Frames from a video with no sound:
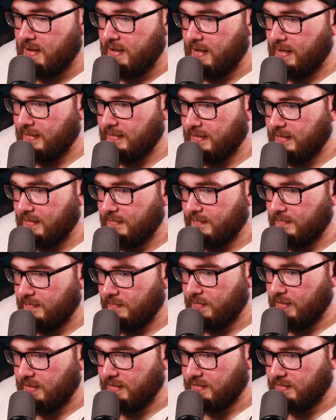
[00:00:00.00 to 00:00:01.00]
And then
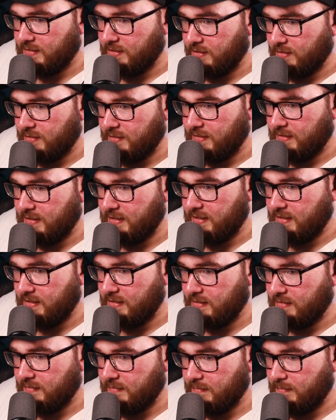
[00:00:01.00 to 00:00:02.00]
we can turn the
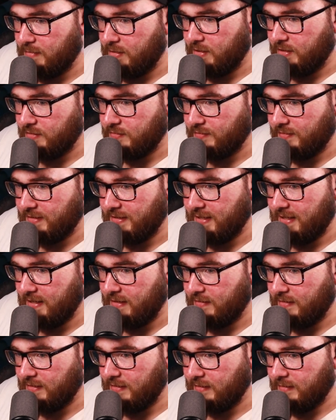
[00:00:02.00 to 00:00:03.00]
monitoring
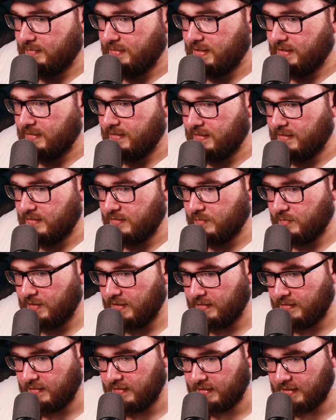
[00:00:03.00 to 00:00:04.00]
down a little bit as
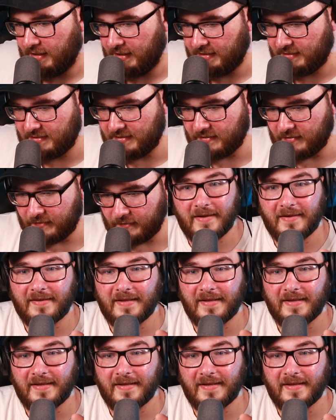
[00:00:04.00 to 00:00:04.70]
well, like so.